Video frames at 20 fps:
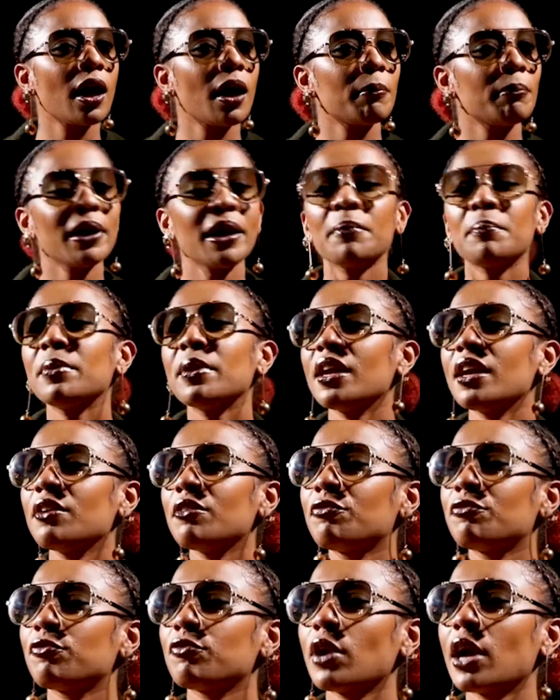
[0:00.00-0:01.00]
Maybe
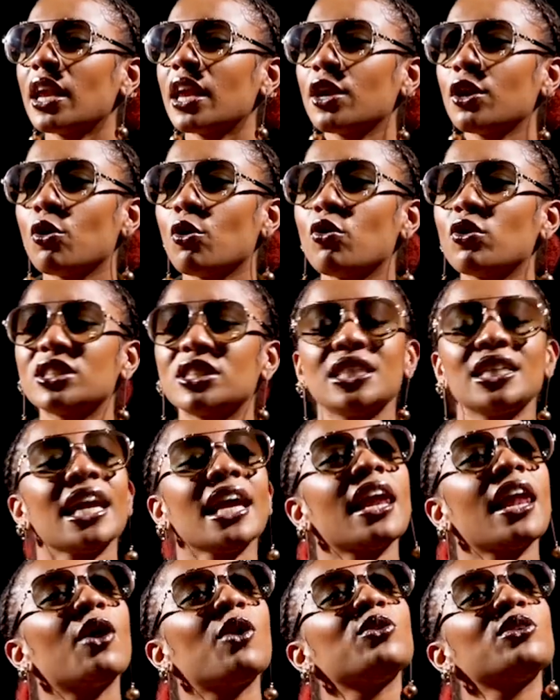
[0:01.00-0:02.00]
if you're
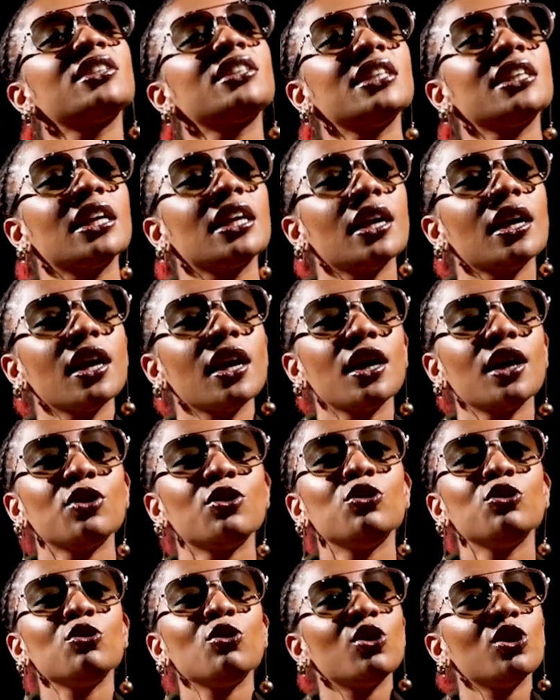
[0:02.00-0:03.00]
hosting,
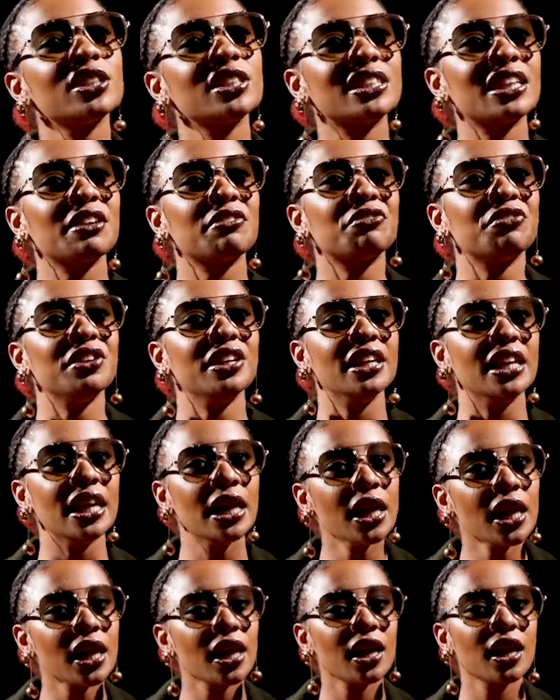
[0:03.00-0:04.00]
do you host every
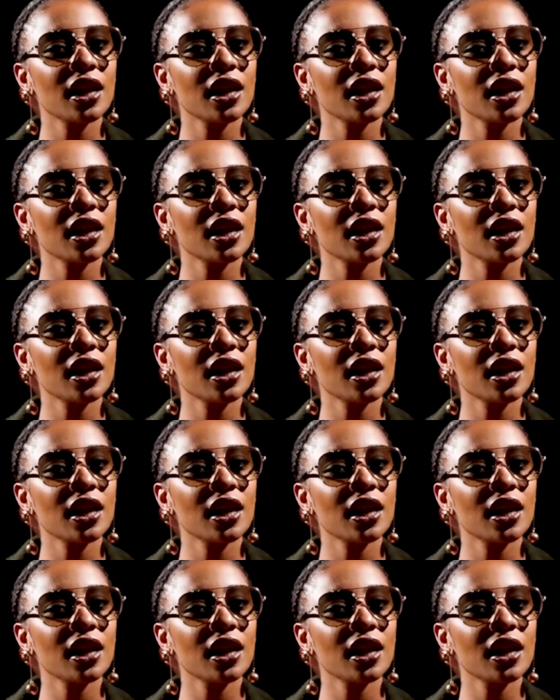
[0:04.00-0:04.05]
day?